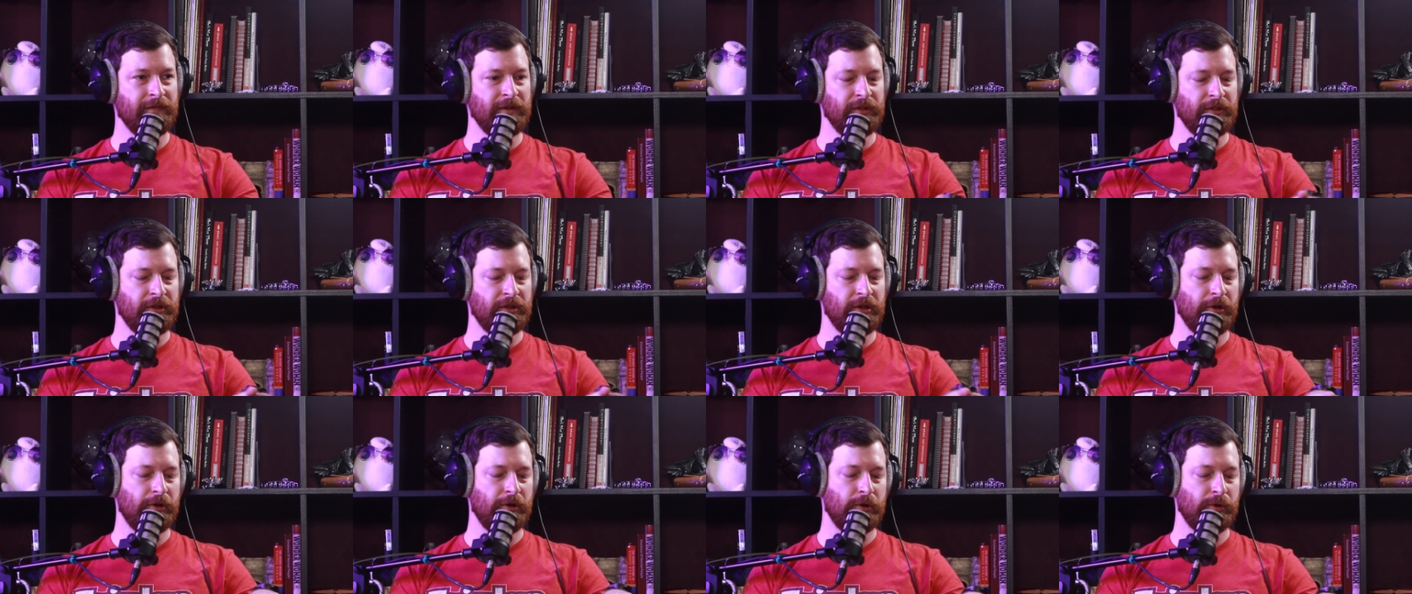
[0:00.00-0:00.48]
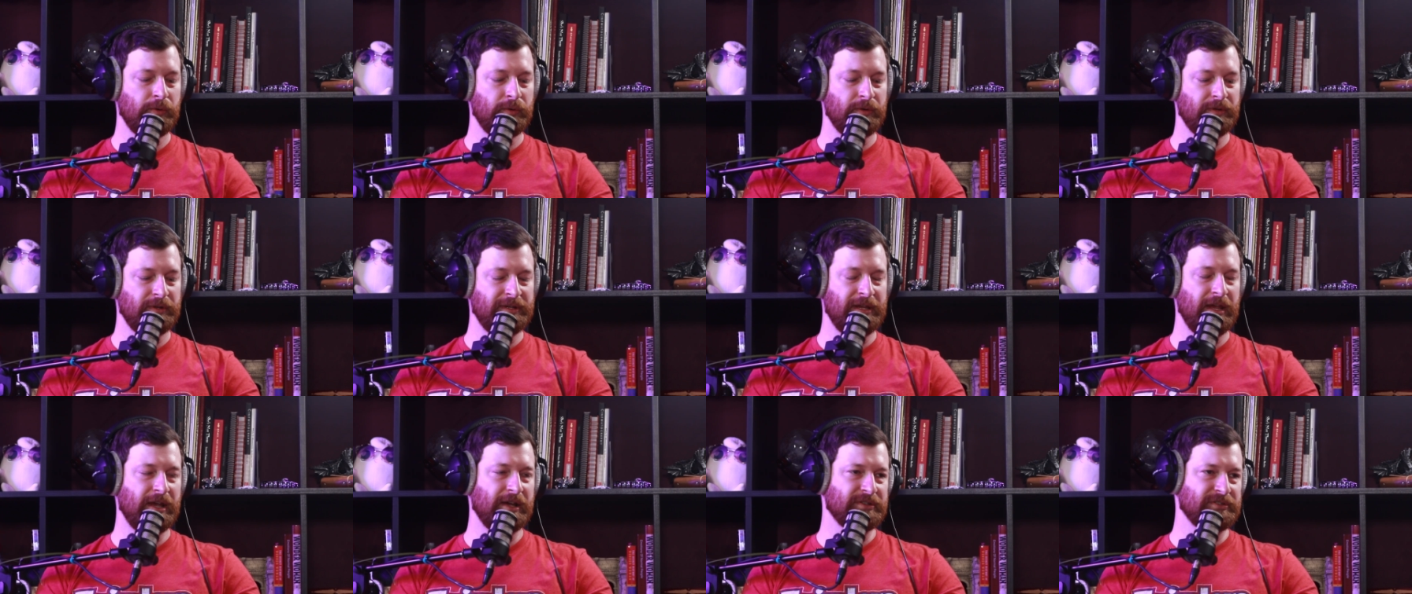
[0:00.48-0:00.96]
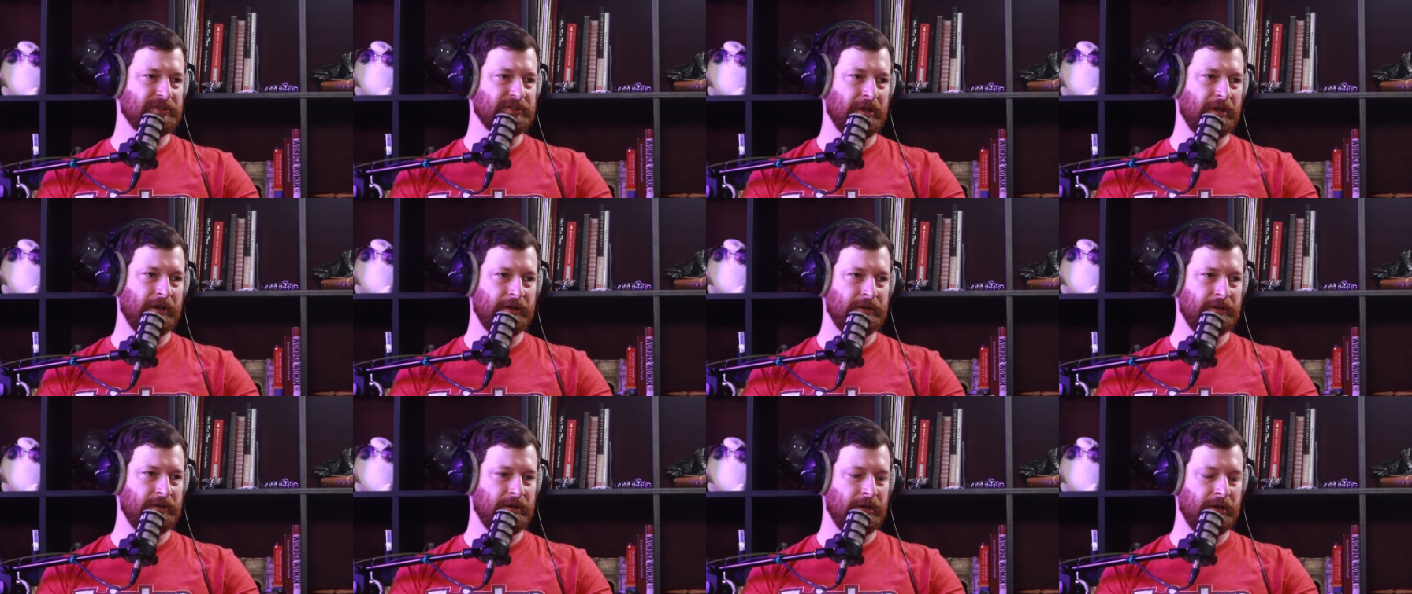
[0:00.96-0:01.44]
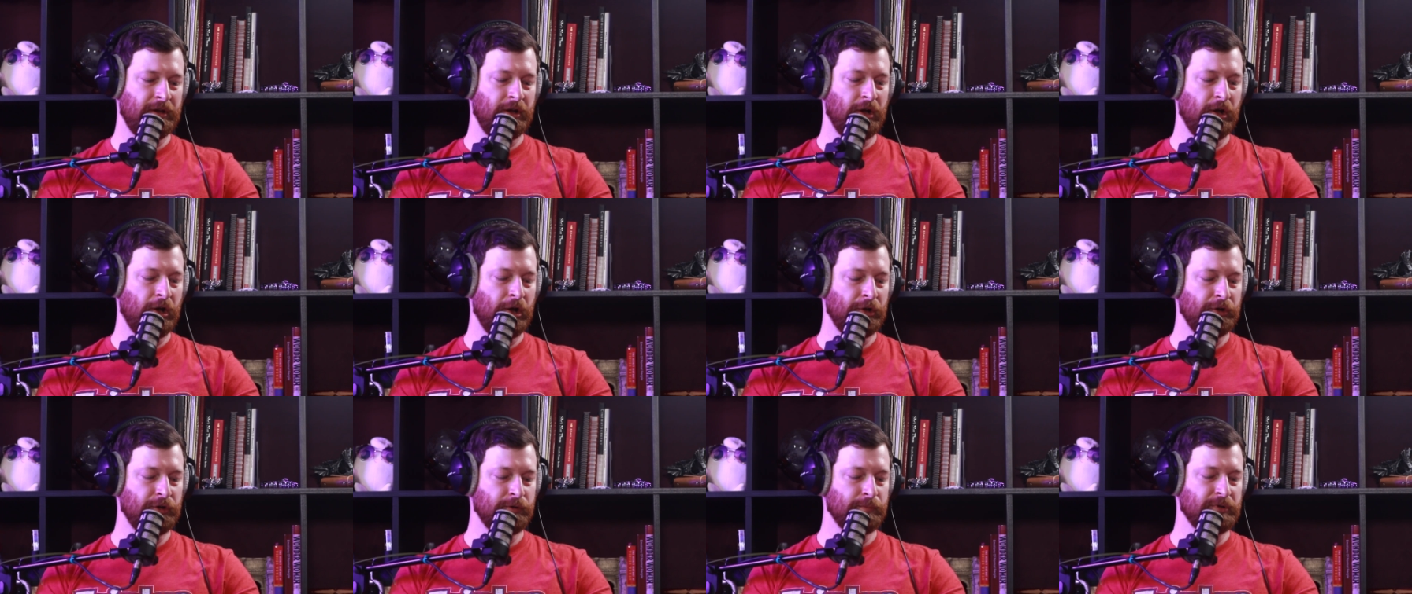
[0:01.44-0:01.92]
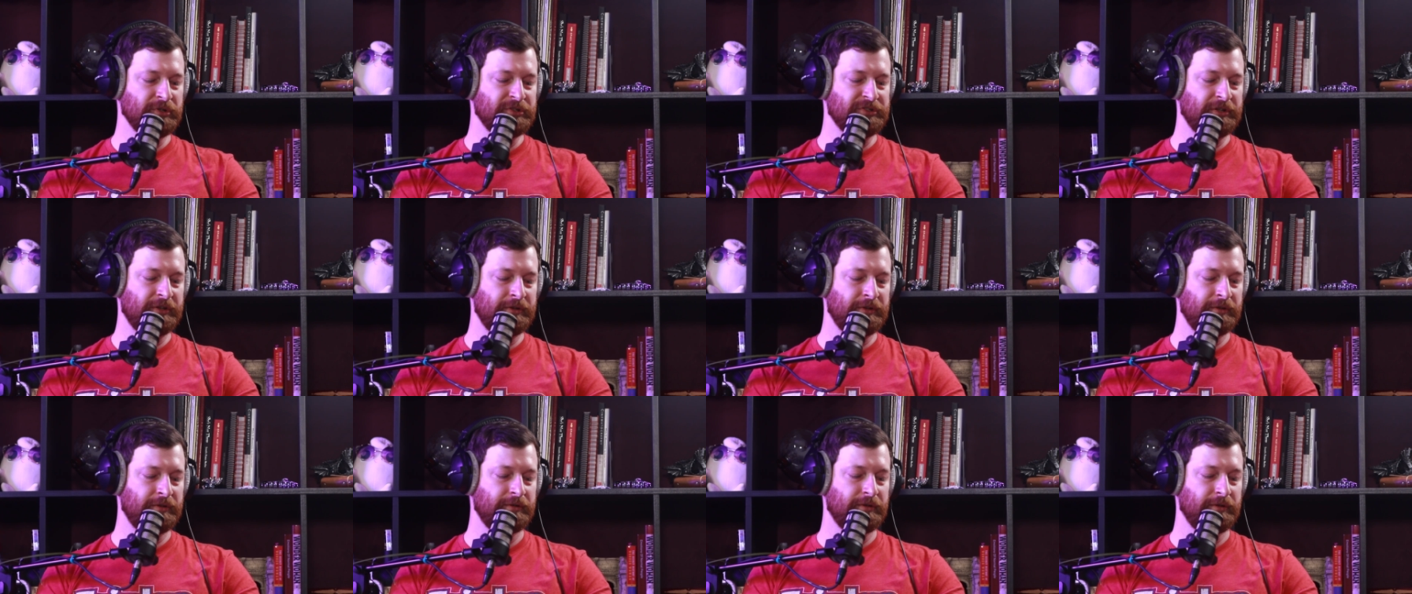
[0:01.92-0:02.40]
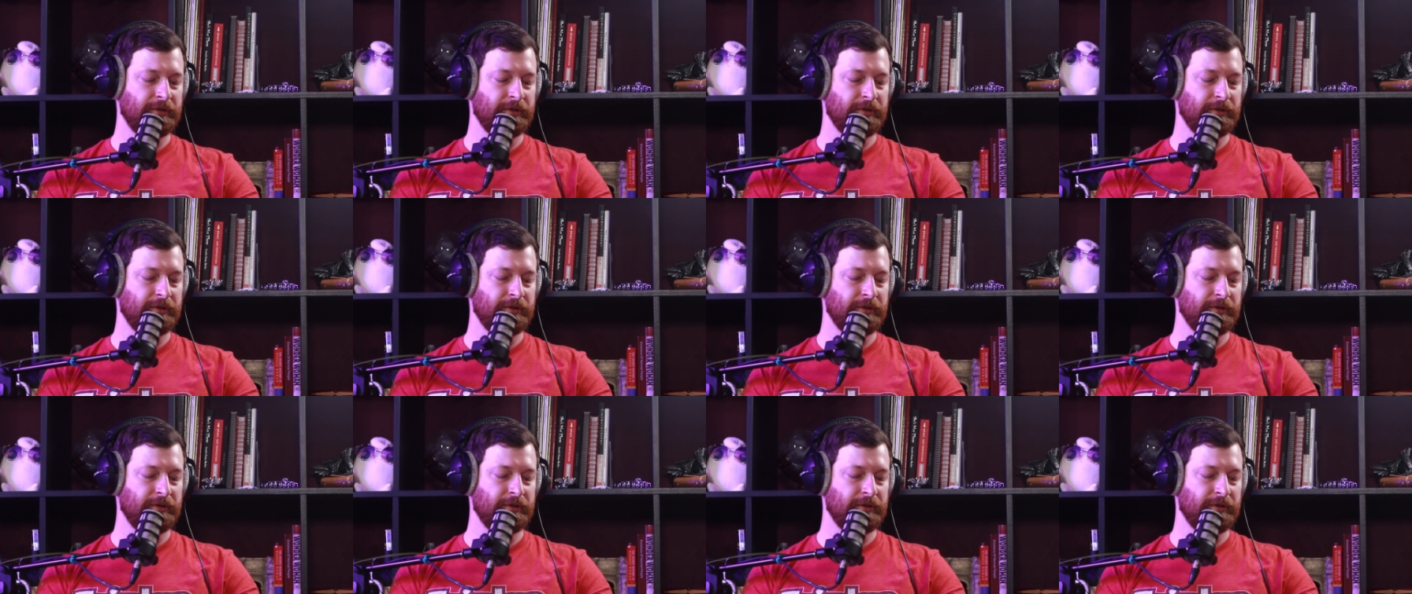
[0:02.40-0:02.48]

though yes, I I 100%